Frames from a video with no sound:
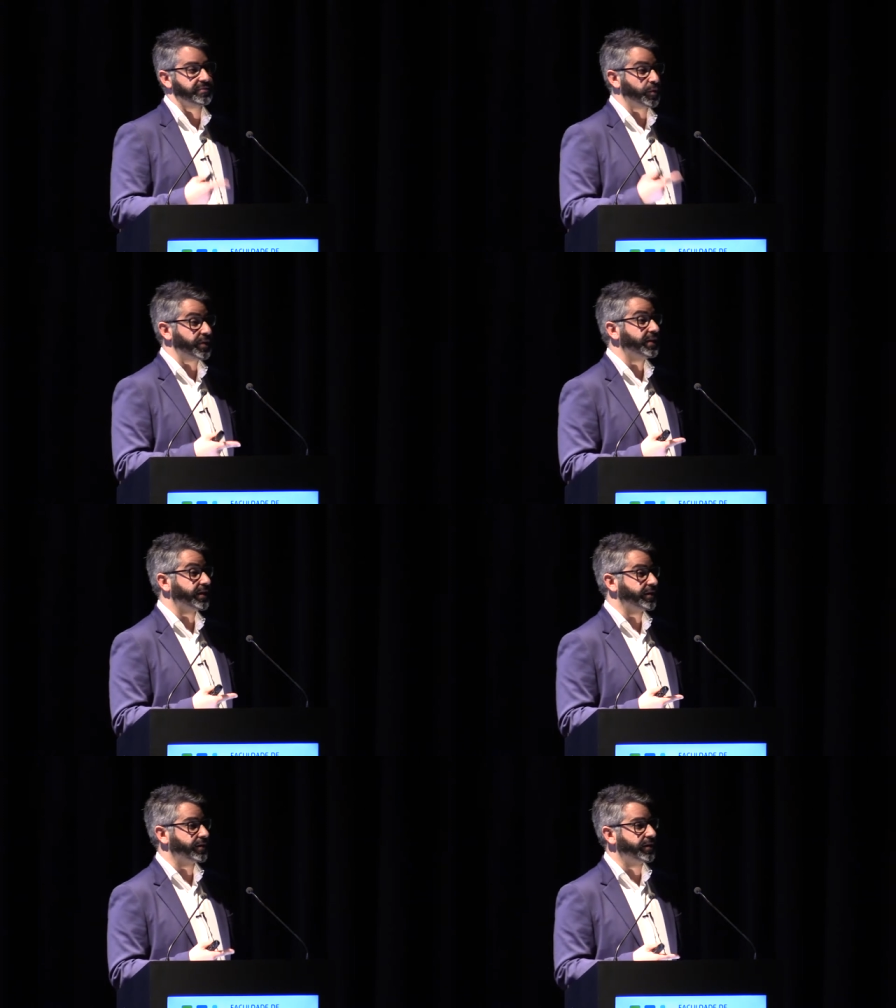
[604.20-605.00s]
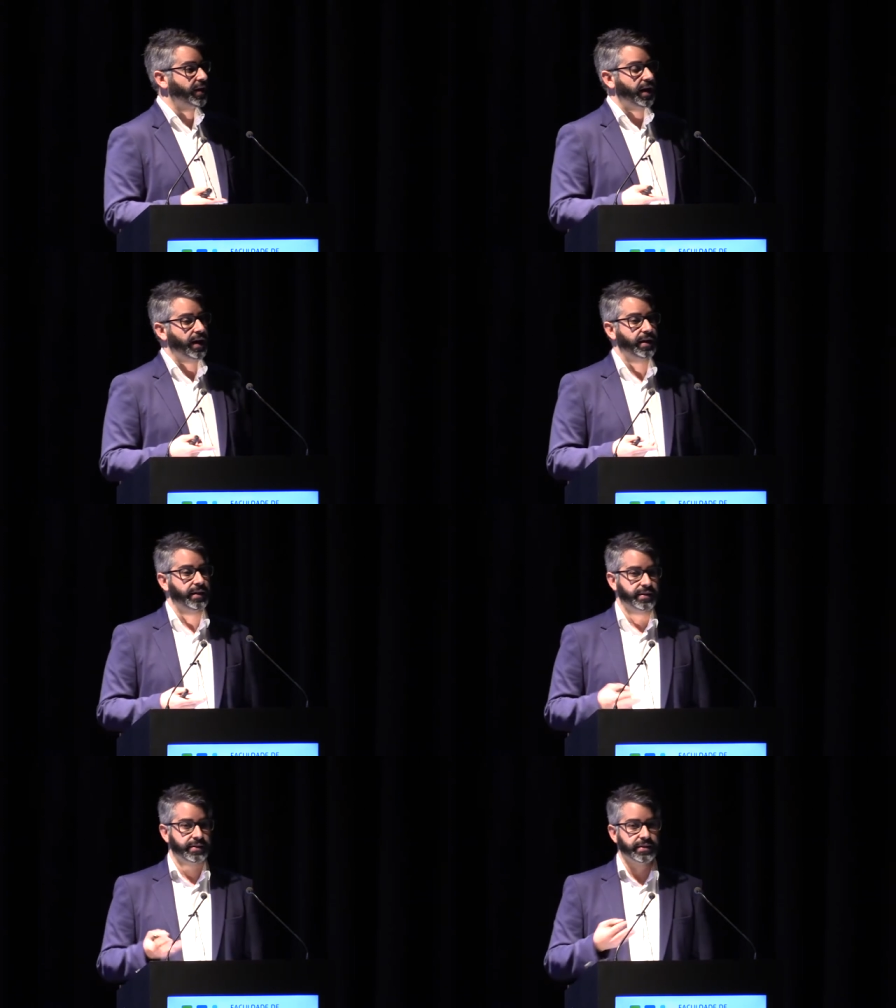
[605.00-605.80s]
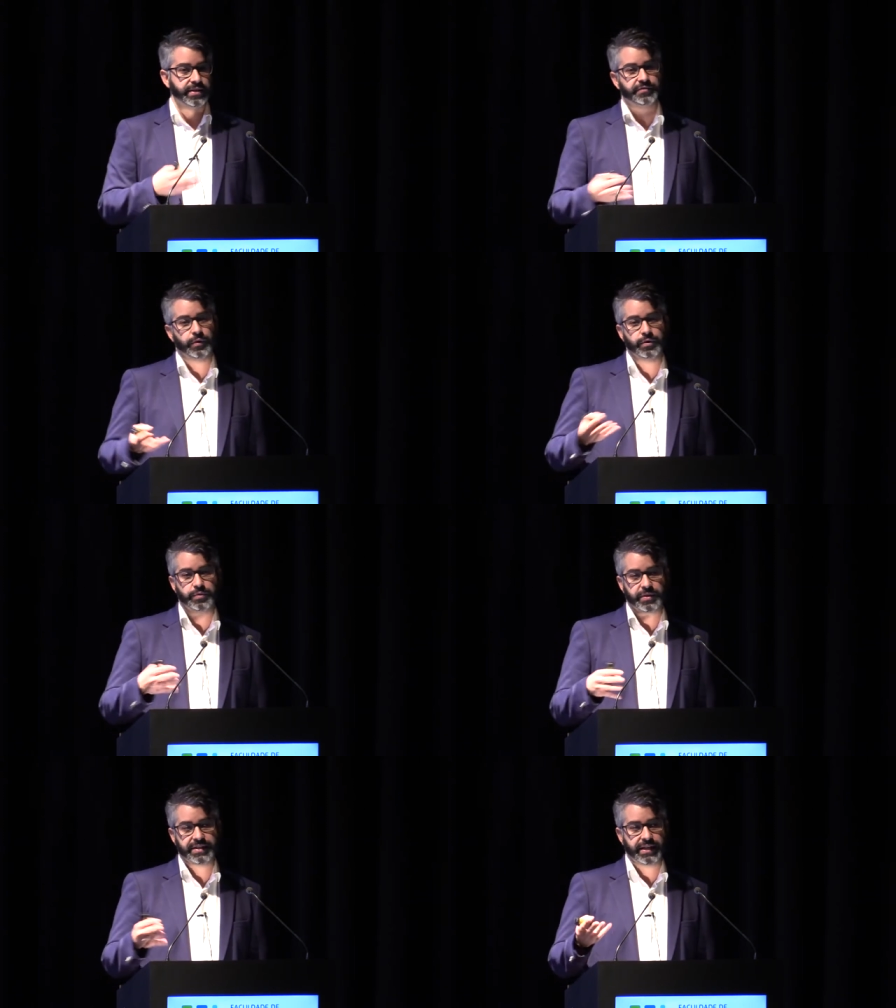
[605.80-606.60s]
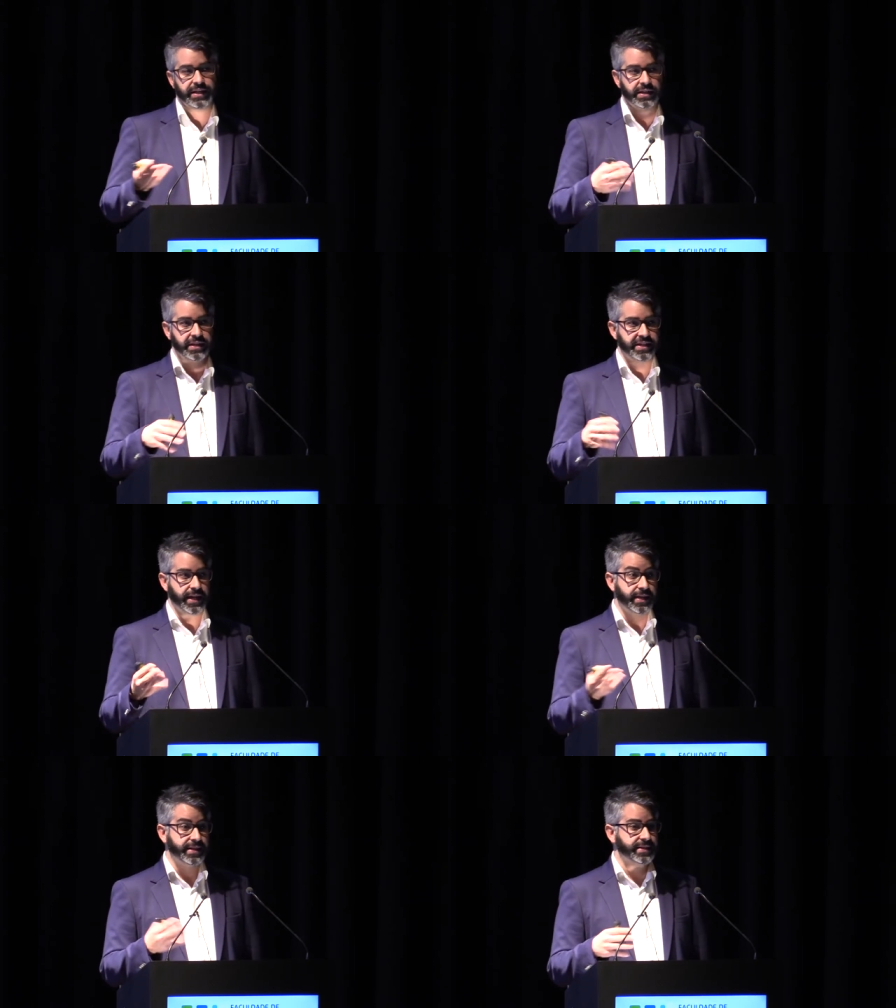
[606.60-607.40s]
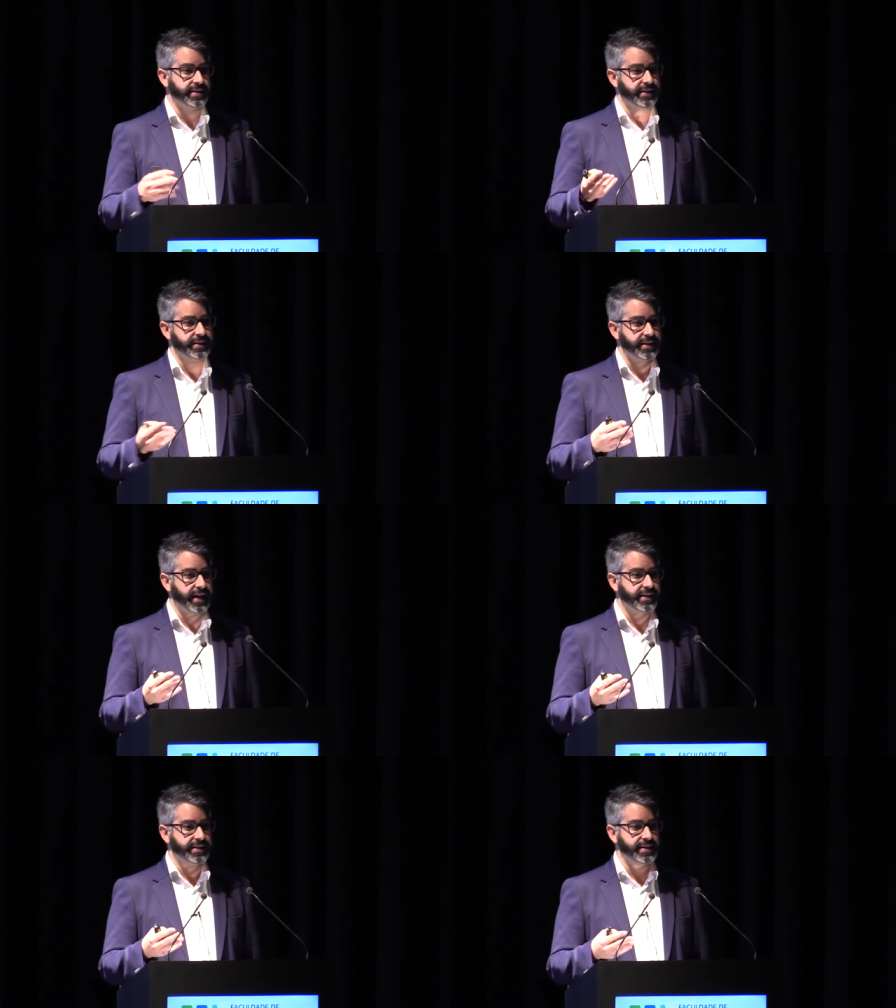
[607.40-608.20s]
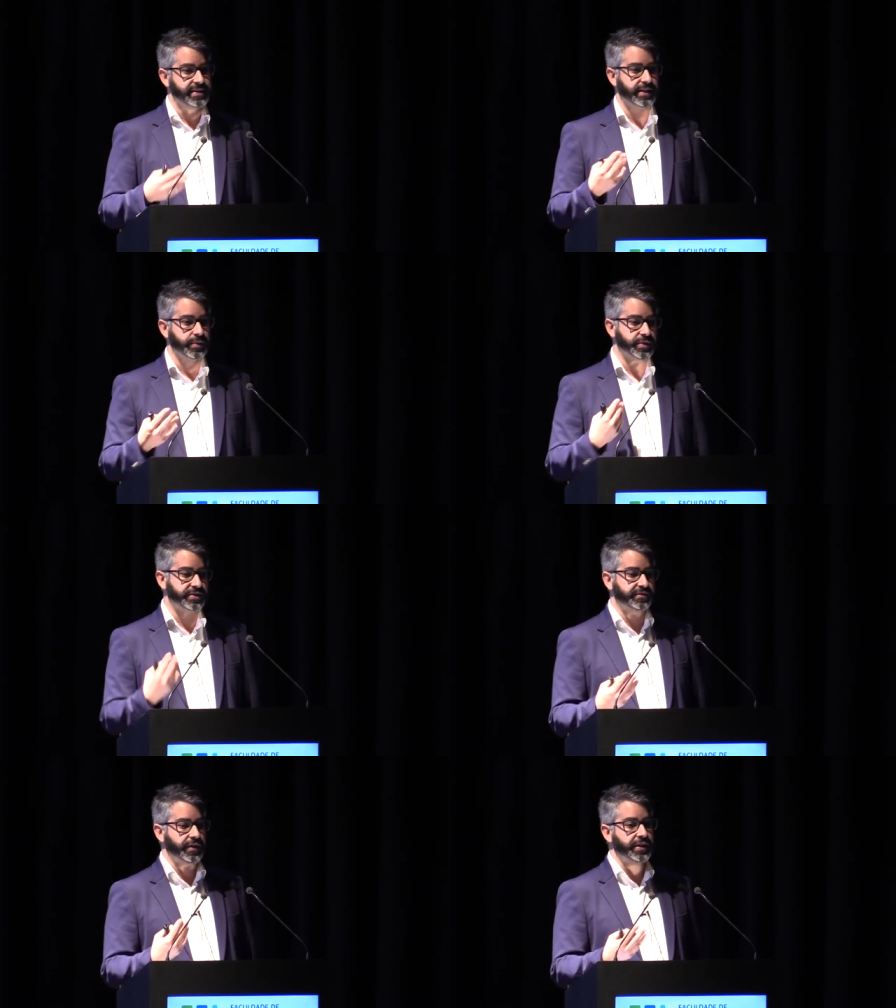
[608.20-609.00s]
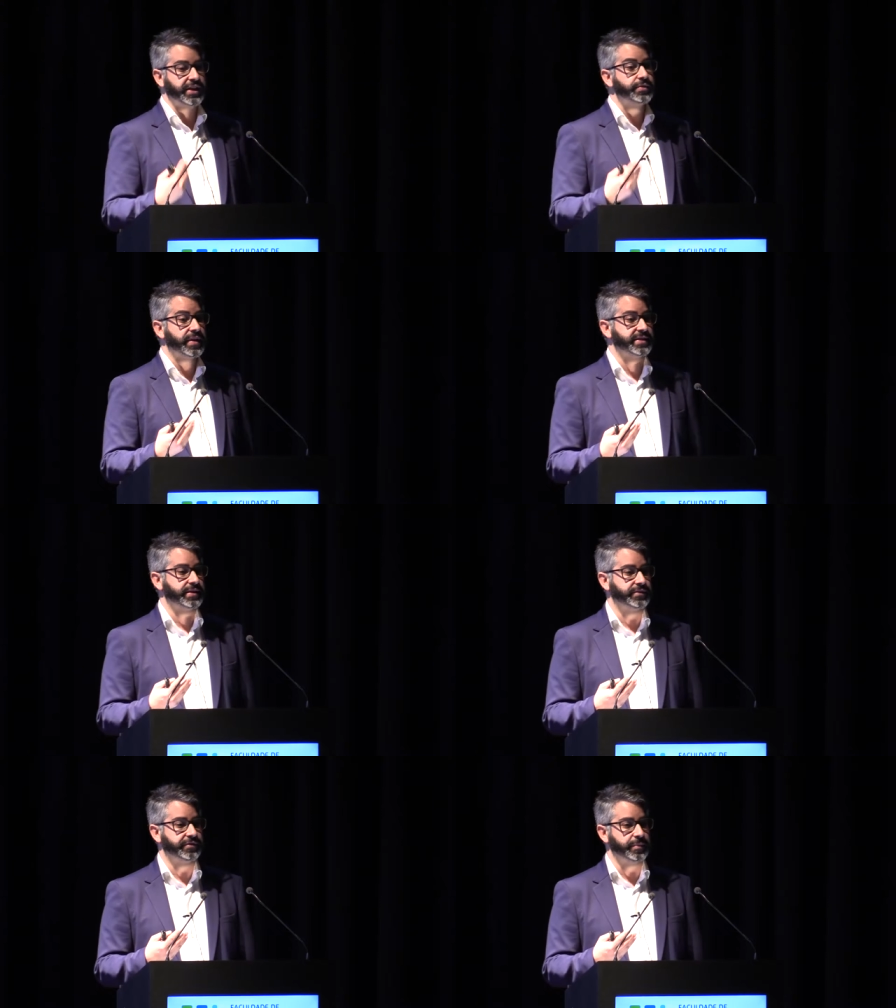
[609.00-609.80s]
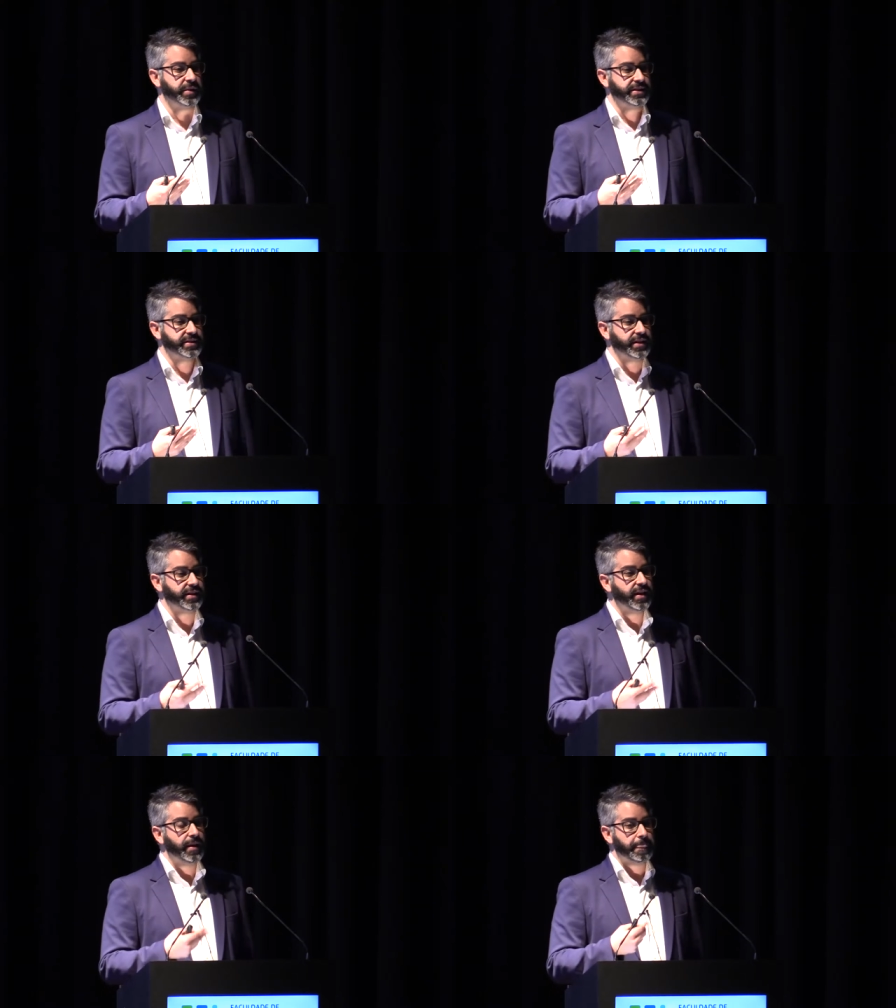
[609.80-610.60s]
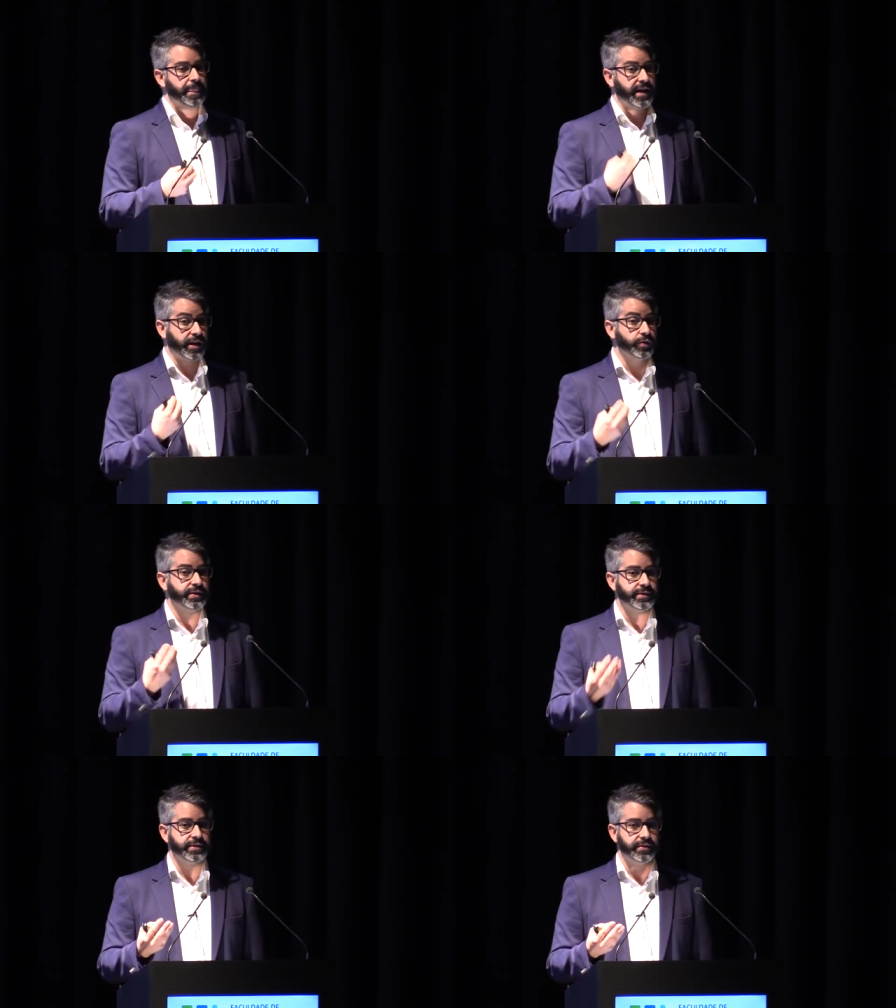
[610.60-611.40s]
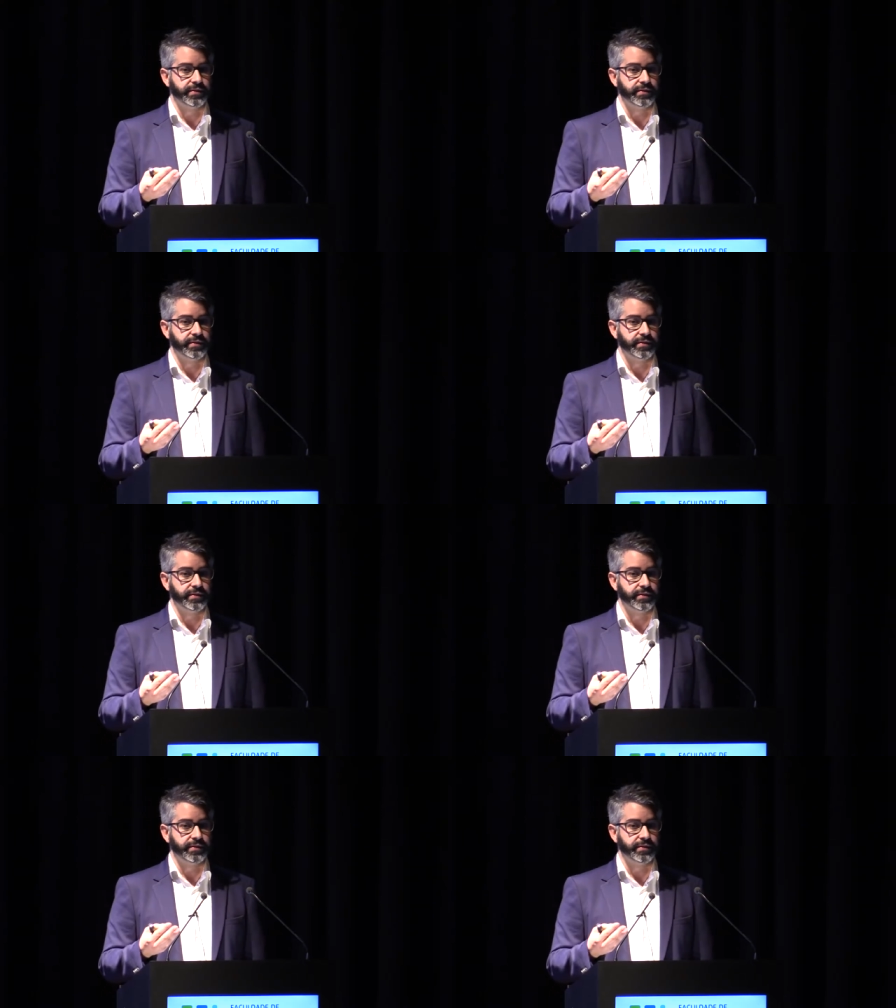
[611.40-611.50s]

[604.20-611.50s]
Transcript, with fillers: of marine litter, and these photos were taken in the the 80s and in the 90s, and it was very interesting for me to see that I couldn't